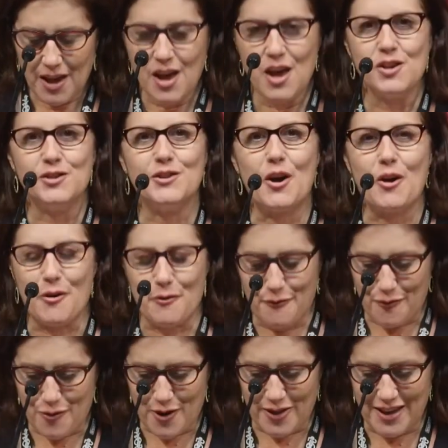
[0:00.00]
So,
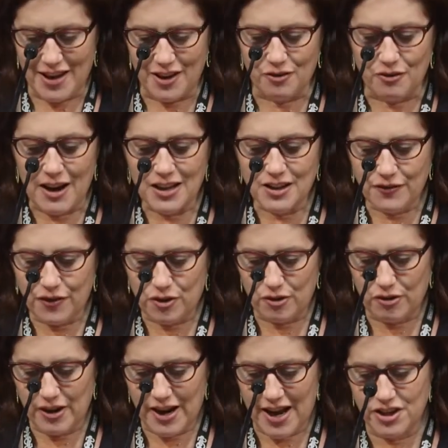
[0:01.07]
for the graceful
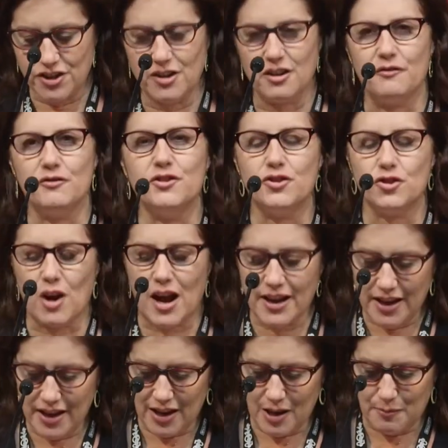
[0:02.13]
creation of
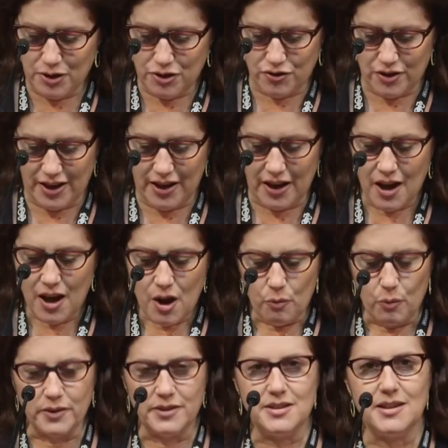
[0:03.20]
striking imagery
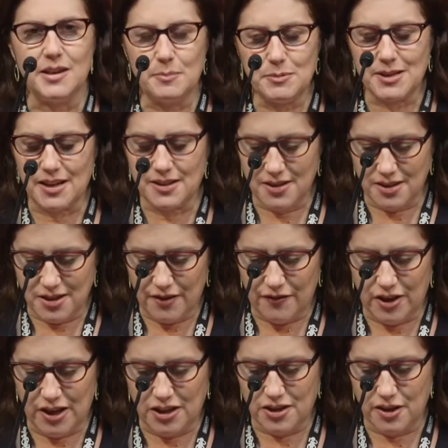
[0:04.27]
with deep
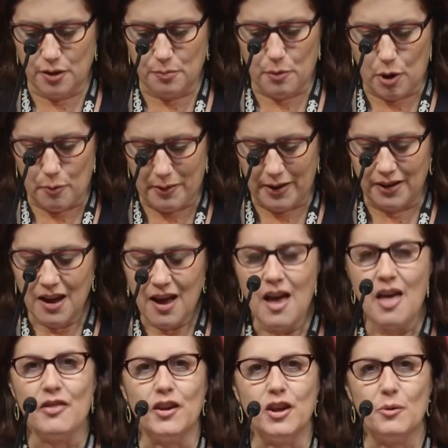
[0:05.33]
sensitivity to the moment,
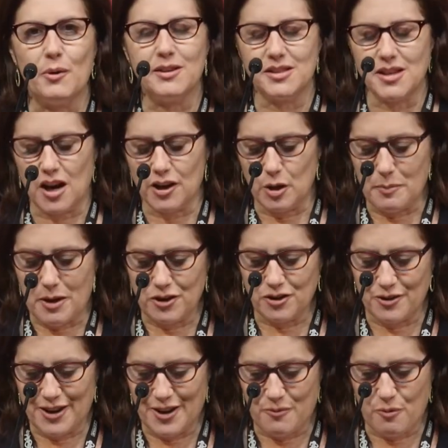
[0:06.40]
the U.S.
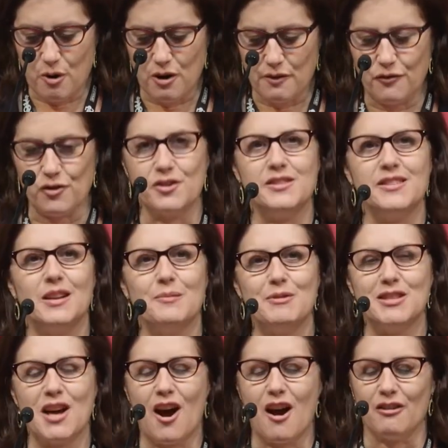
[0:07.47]
Documentary Award for
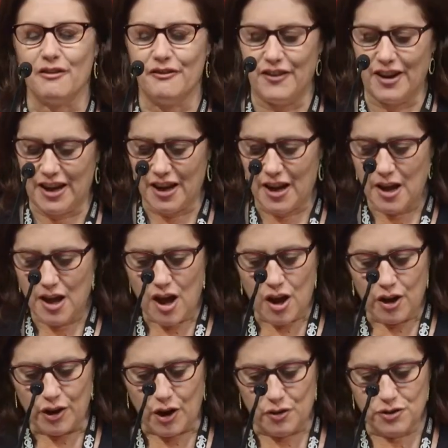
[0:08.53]
Cinematography
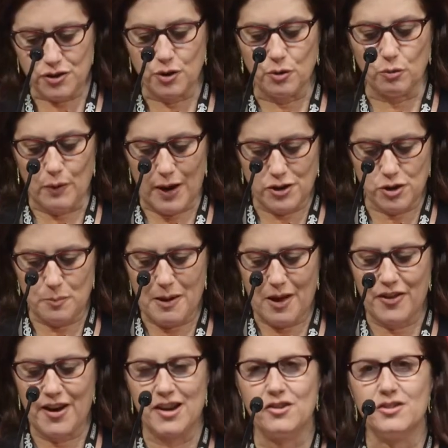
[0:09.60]
goes to Rachel
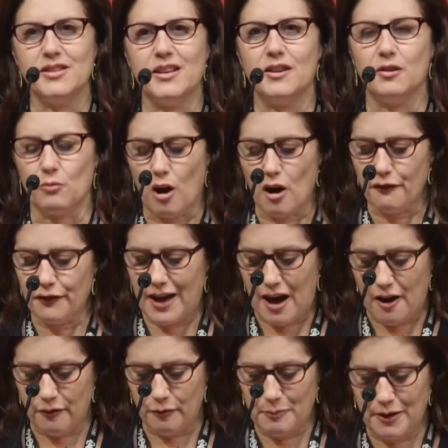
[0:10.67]
Beth Anderson and Roth
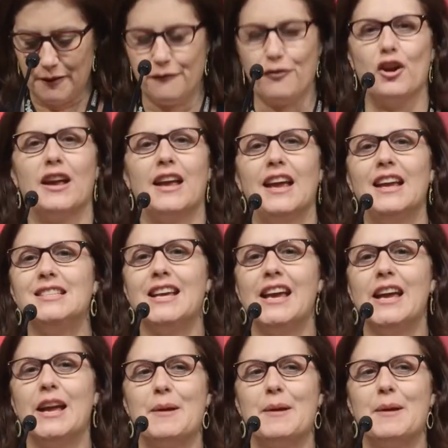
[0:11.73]
Kauffman for E-Team.